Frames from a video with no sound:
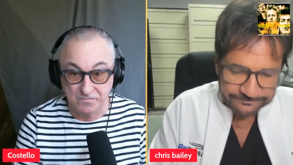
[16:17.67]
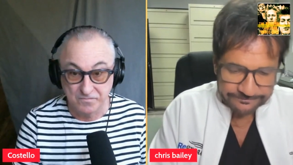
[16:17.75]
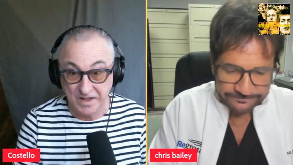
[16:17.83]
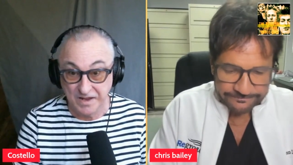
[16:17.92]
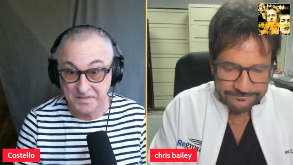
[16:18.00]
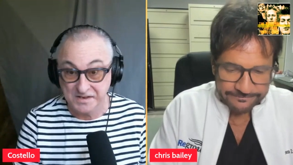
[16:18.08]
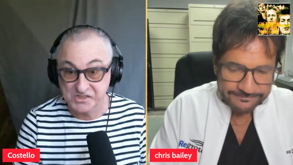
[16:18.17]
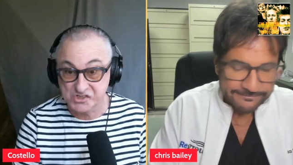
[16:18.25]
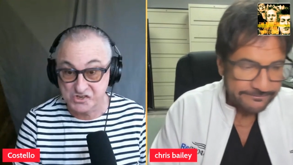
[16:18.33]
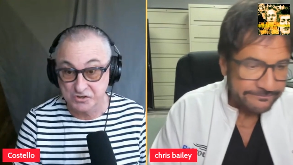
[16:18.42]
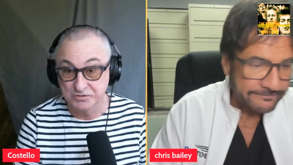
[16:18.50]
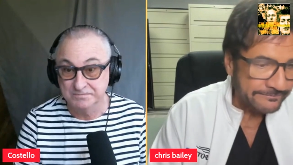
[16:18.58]
Speaker 1: Yeah, that's
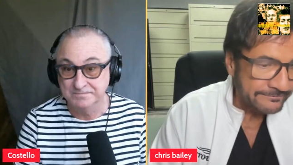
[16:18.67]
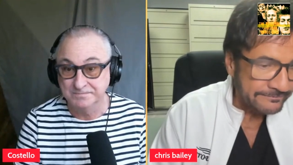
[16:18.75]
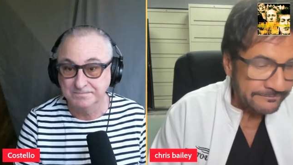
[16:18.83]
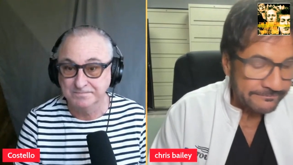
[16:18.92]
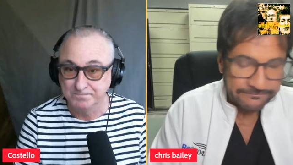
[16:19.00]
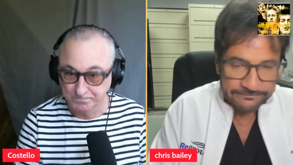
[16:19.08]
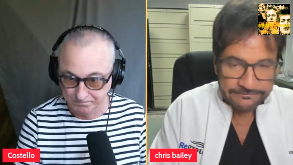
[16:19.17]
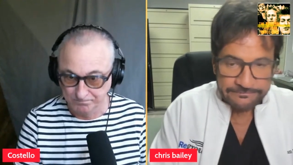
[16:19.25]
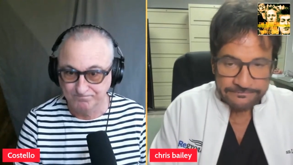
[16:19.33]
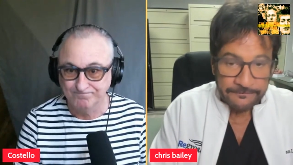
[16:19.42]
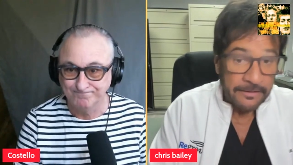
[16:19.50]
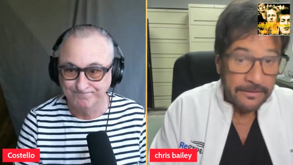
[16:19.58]
true.
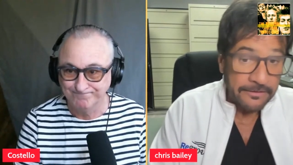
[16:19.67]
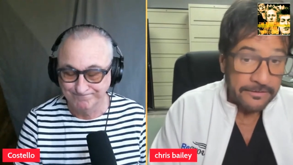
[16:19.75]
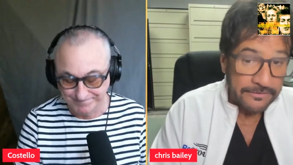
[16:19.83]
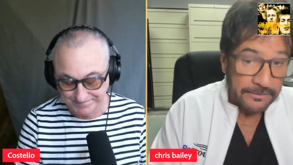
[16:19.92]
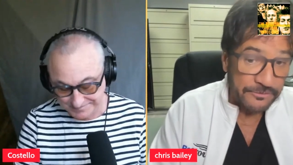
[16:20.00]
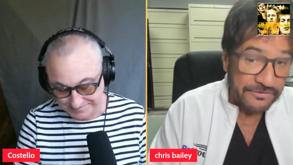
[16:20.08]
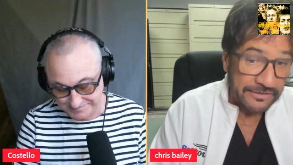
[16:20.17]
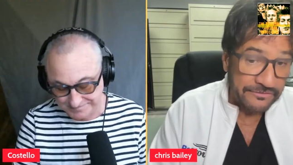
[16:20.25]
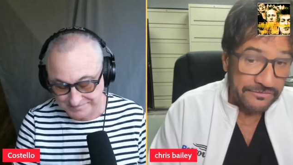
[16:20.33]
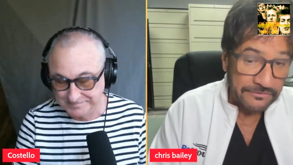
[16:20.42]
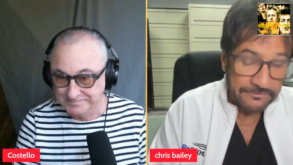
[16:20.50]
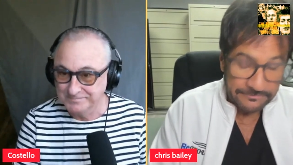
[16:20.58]
Number six.
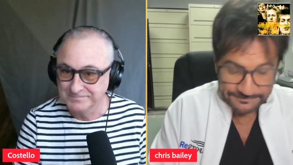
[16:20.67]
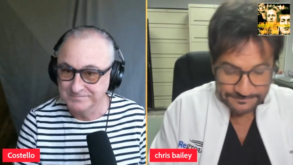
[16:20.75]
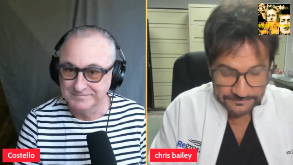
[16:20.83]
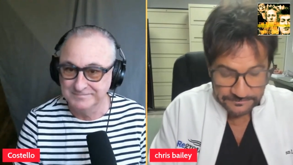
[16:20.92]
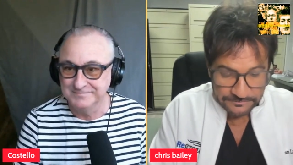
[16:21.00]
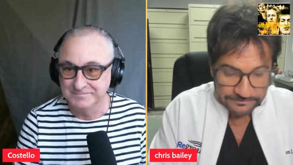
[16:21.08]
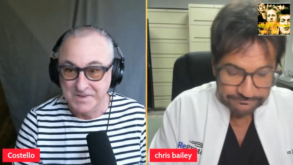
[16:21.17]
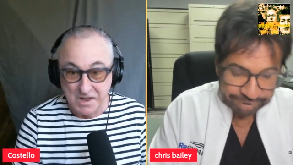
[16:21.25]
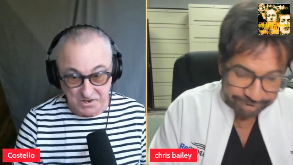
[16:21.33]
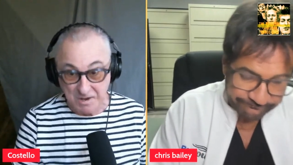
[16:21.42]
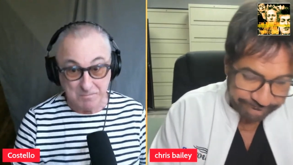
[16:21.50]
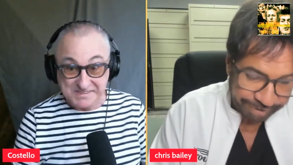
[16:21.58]

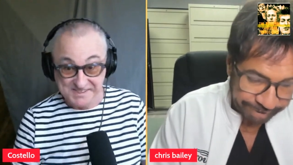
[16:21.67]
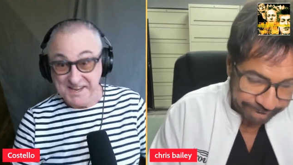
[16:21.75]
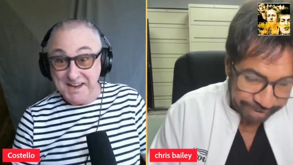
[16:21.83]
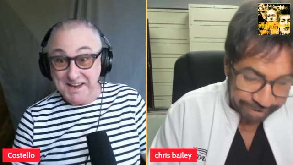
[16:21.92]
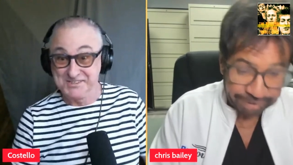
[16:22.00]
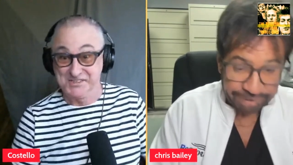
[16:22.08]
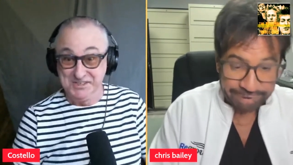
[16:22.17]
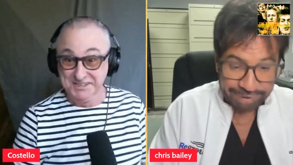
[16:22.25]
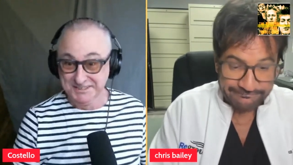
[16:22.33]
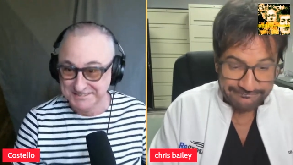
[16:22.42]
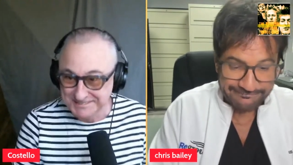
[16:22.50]
Number six.